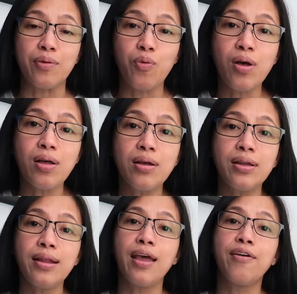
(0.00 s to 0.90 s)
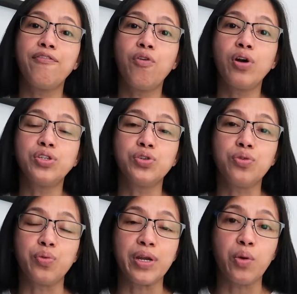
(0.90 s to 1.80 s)
1, 4,
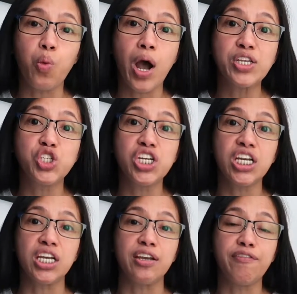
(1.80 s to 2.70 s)
2, 3, 1, G,